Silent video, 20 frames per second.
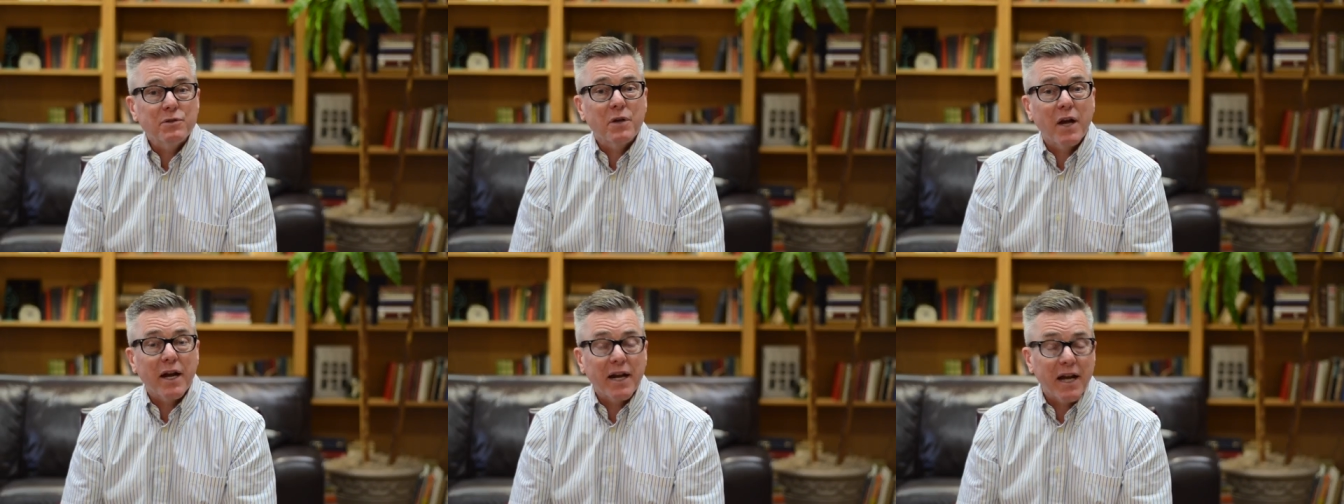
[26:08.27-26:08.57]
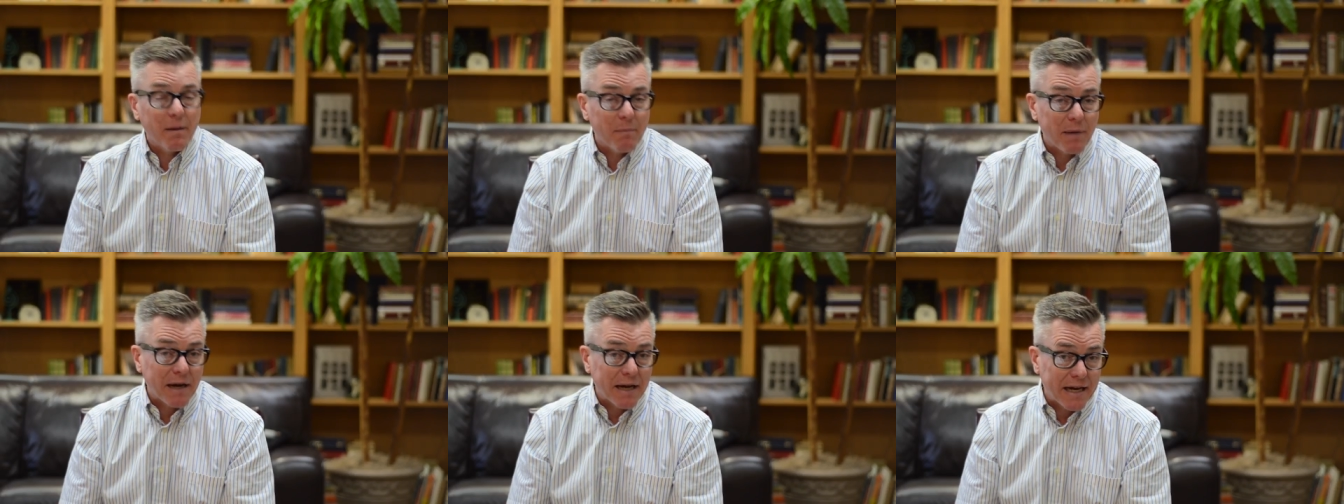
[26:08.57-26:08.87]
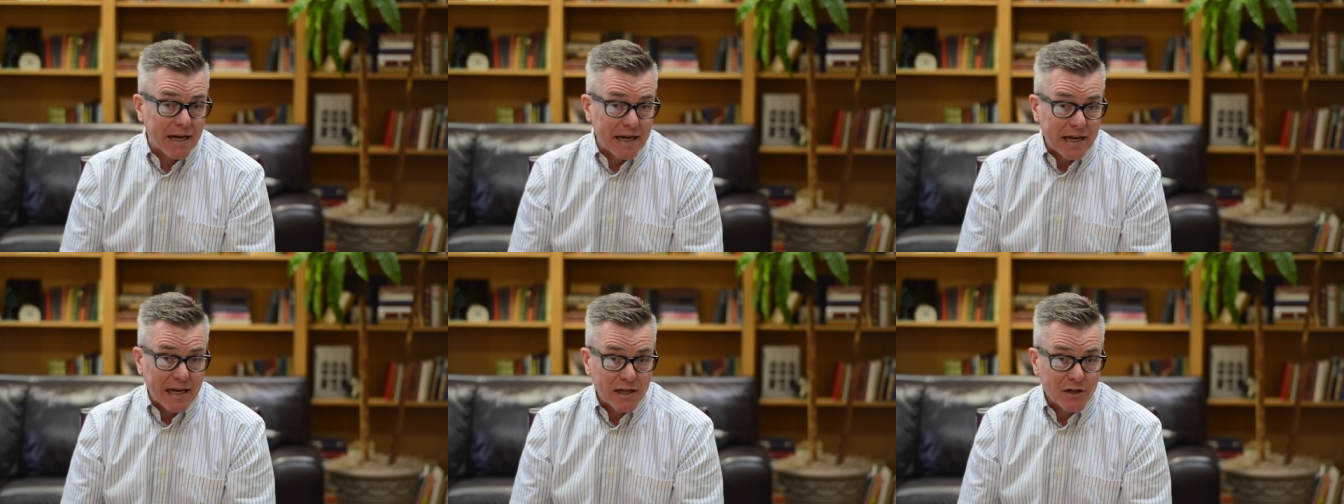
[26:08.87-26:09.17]
So I got my
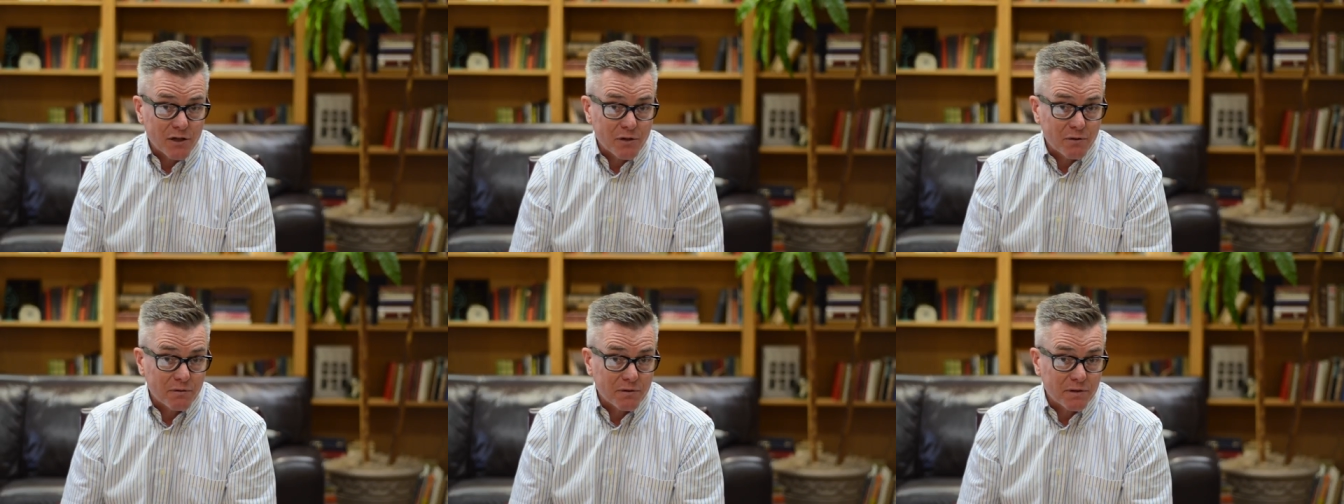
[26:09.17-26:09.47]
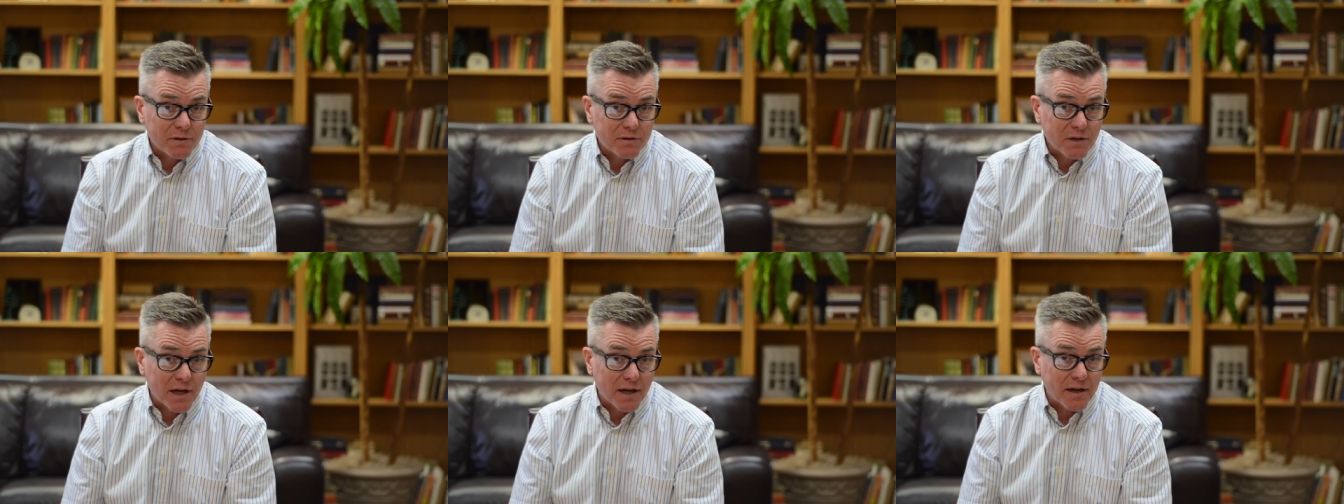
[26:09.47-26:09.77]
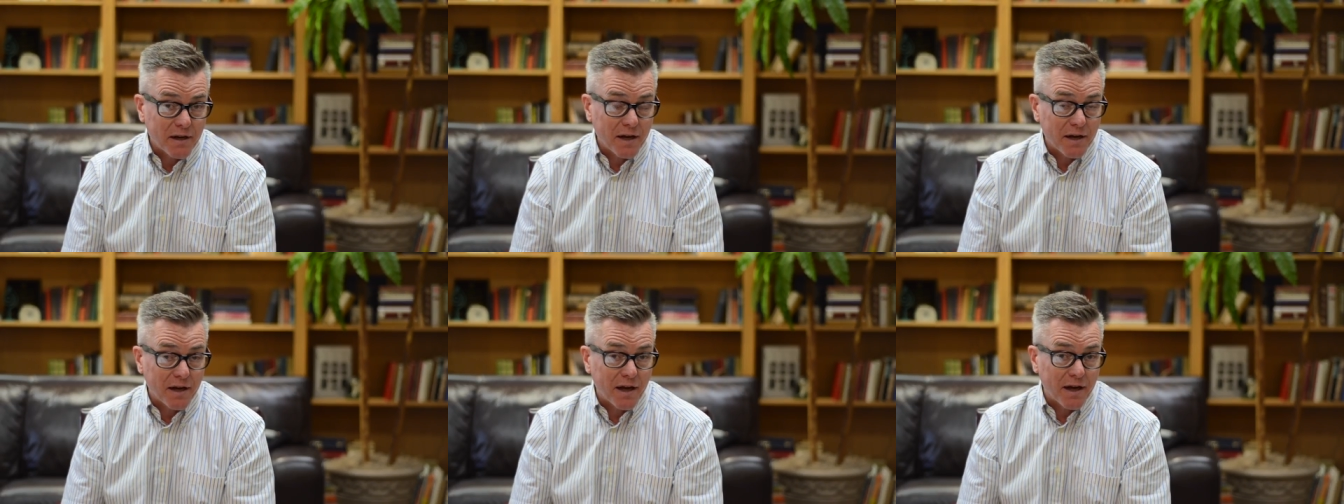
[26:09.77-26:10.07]
eye on you because
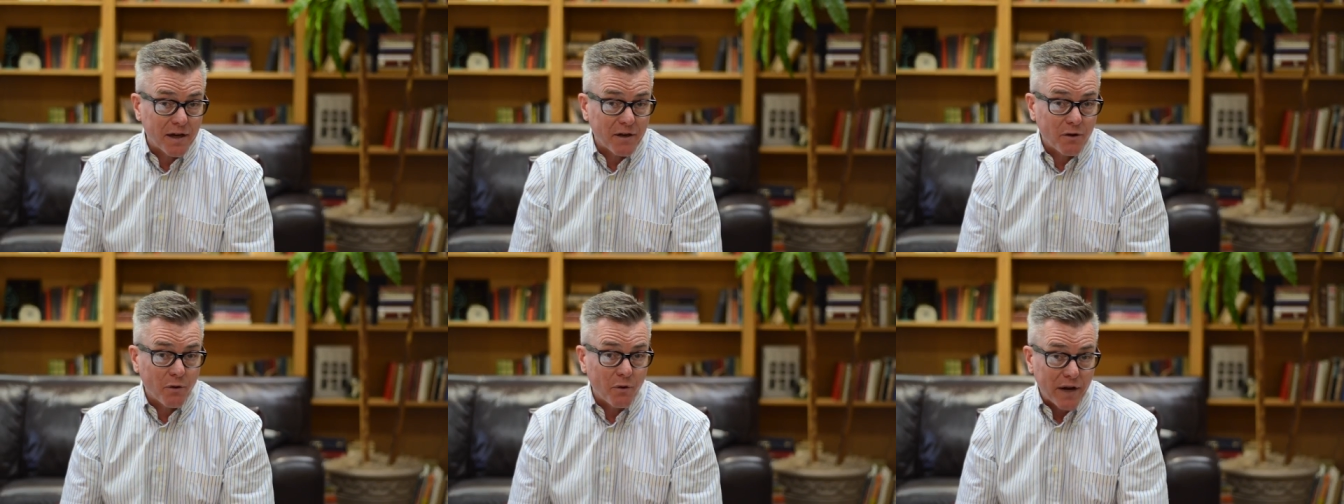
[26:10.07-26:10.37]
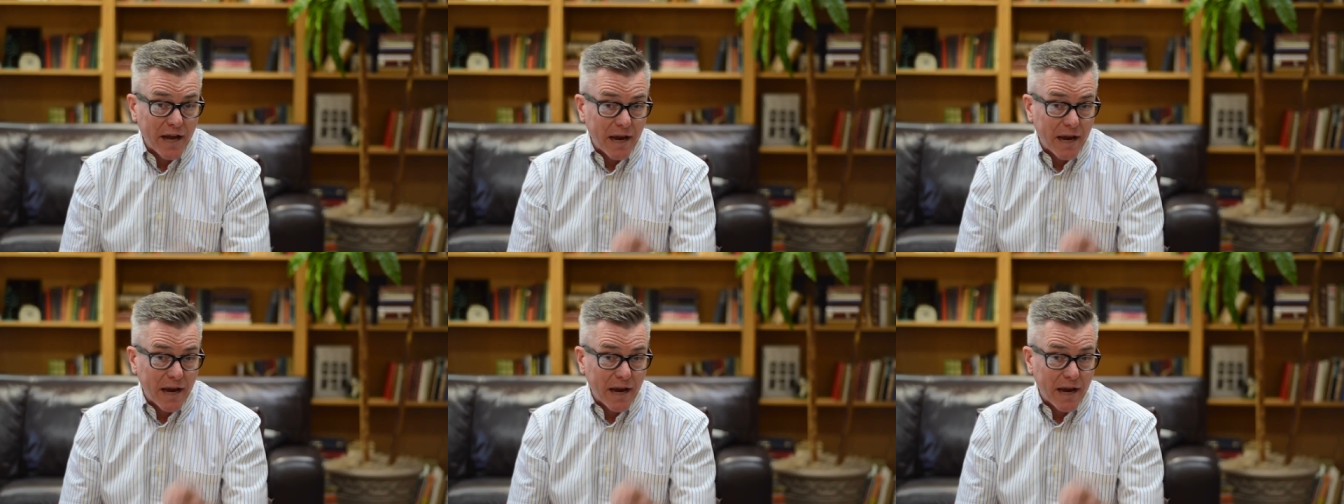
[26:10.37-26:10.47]
I I know